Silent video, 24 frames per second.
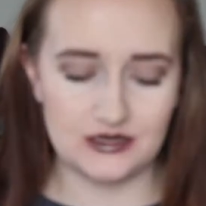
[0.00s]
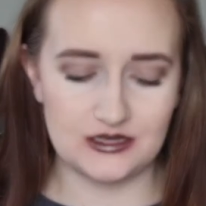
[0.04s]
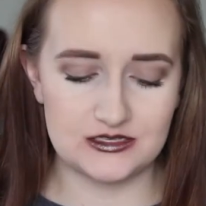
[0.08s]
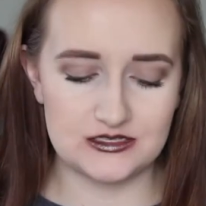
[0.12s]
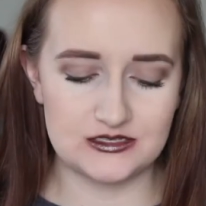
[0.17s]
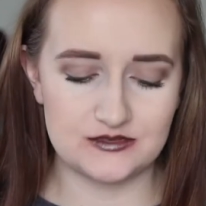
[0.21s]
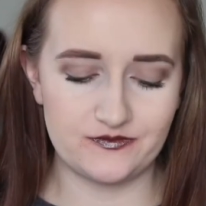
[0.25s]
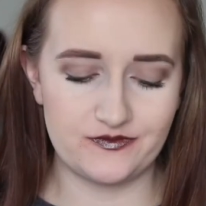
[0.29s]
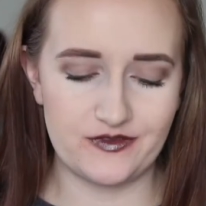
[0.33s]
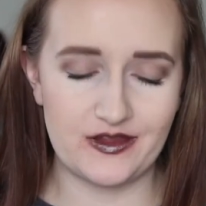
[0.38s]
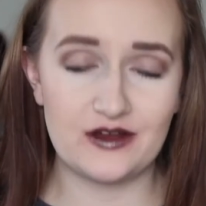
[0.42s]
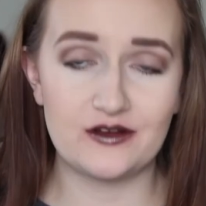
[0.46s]

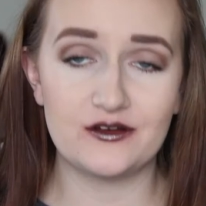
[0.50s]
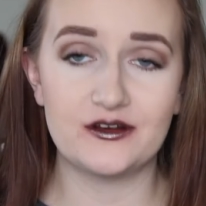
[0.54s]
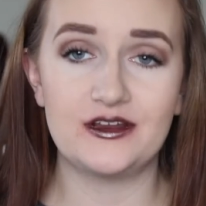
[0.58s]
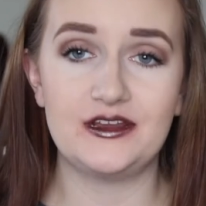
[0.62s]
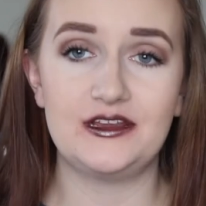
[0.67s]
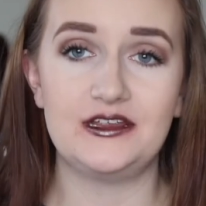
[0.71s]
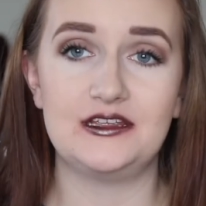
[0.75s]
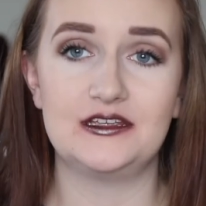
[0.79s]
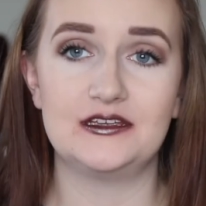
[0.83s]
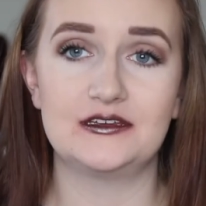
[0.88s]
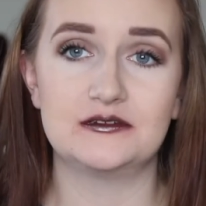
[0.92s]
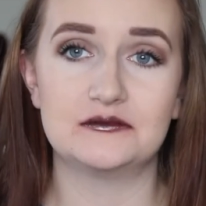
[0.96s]
It's
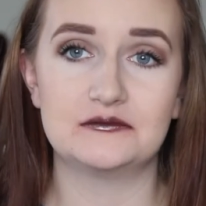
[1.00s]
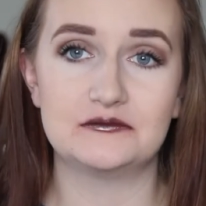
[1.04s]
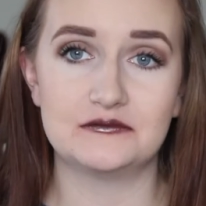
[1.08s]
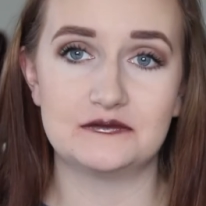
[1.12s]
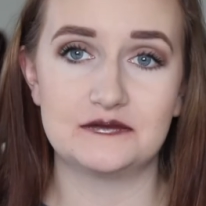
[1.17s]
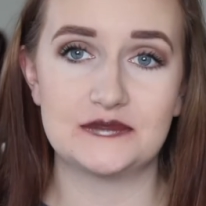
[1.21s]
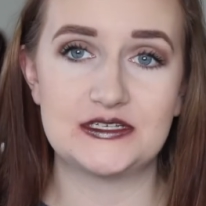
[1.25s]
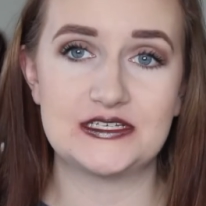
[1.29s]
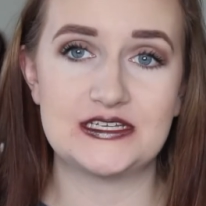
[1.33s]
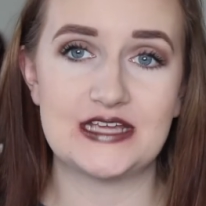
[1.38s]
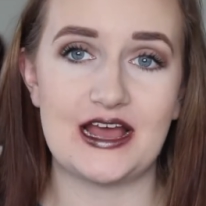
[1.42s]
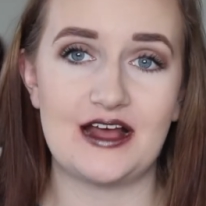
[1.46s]
very
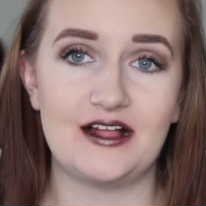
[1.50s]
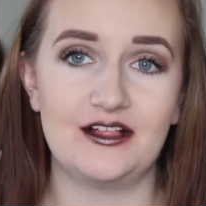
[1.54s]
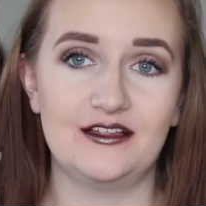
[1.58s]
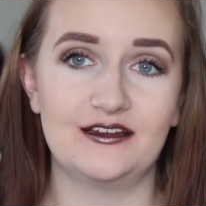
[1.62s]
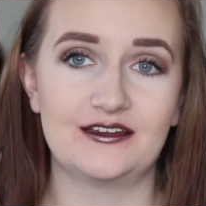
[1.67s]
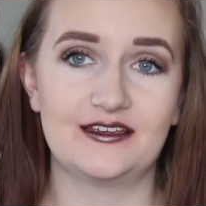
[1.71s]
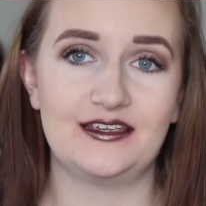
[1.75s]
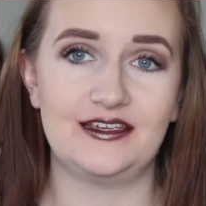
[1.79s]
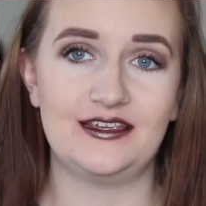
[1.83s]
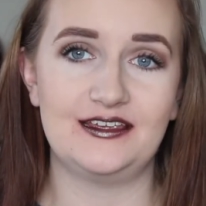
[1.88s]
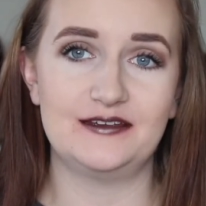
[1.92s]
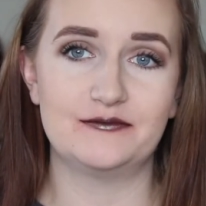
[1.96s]

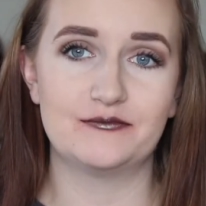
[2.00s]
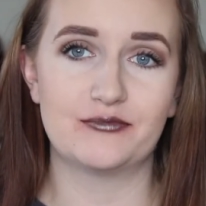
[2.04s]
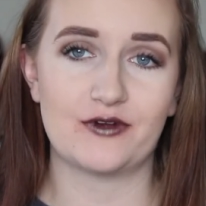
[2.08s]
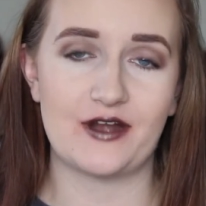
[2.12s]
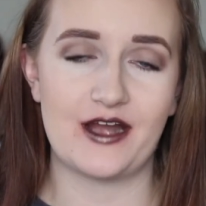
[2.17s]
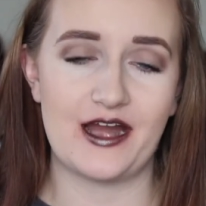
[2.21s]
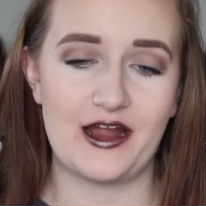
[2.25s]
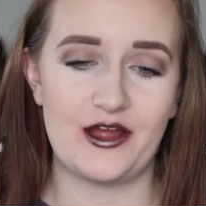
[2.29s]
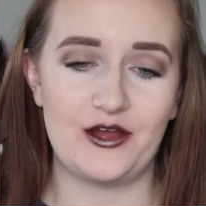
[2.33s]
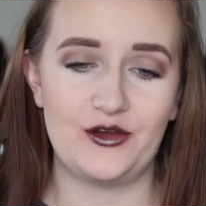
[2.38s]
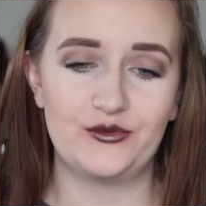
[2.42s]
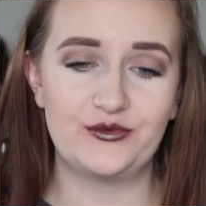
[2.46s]
metallic-y
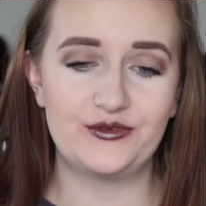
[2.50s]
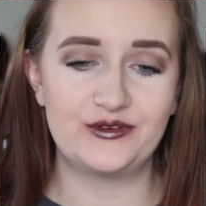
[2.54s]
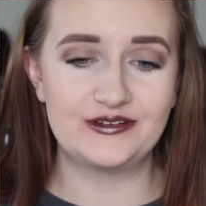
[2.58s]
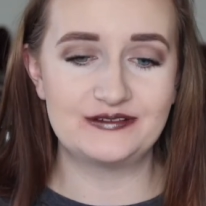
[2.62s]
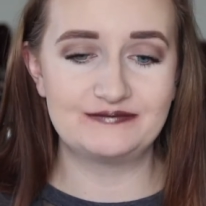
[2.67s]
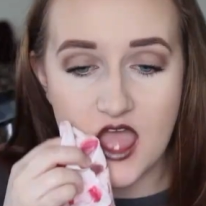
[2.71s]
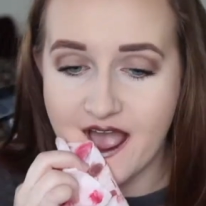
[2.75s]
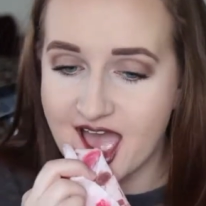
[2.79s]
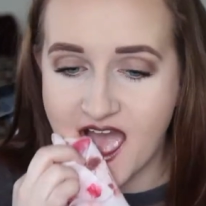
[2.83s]
brown.